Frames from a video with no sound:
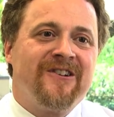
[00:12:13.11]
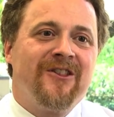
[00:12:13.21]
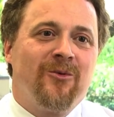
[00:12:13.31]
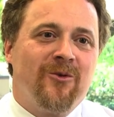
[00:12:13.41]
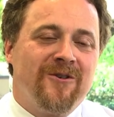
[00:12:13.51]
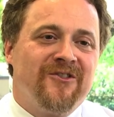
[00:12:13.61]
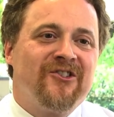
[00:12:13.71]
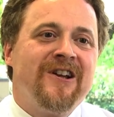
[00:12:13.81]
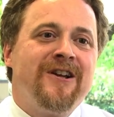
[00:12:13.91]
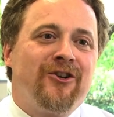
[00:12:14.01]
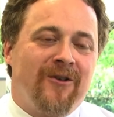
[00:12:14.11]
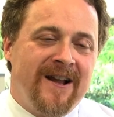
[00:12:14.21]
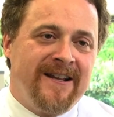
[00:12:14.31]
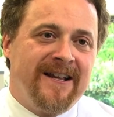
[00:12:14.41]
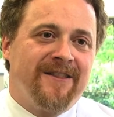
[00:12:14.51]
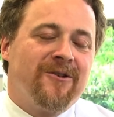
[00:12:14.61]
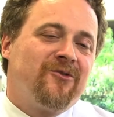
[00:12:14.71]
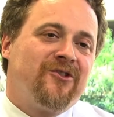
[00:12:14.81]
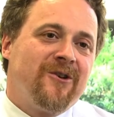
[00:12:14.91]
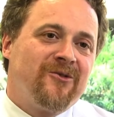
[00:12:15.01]
In other words, trying to get
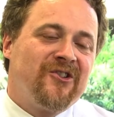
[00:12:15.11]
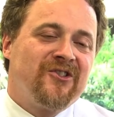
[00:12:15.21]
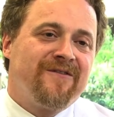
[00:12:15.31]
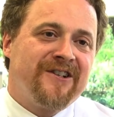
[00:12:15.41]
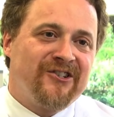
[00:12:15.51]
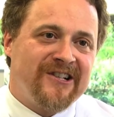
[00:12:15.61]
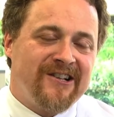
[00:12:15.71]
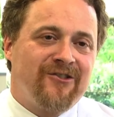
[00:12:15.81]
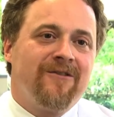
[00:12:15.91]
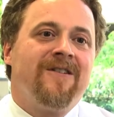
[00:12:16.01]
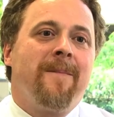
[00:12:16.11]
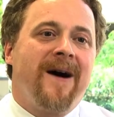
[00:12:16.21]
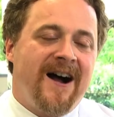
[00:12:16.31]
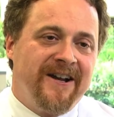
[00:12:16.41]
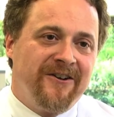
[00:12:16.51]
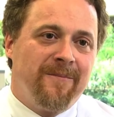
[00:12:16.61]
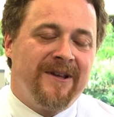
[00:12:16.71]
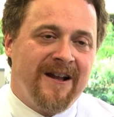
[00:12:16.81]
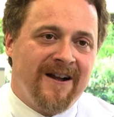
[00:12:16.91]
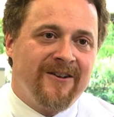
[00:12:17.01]
those doses of testosterone up higher
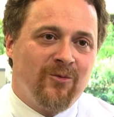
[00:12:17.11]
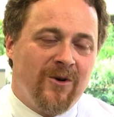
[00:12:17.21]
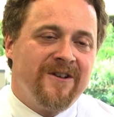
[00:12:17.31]
beyond what